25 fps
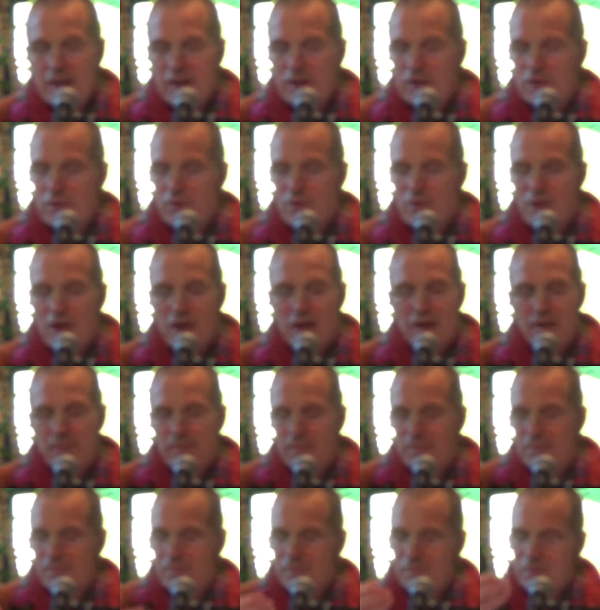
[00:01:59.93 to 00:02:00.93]
you are
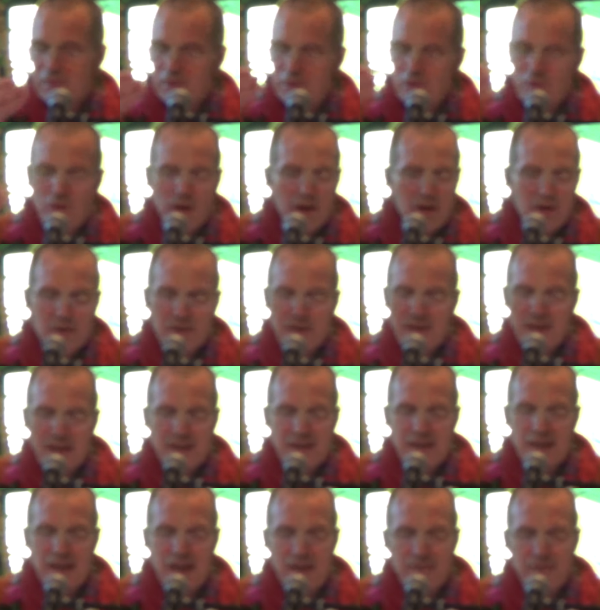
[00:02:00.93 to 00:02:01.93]
on
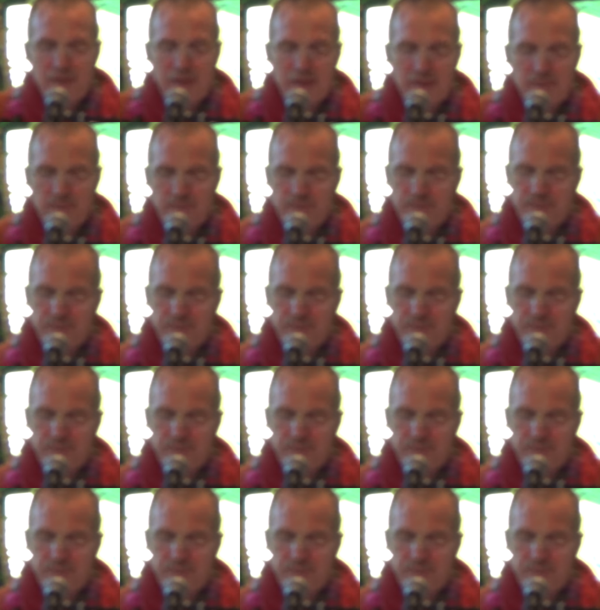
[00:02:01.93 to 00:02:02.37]
that level.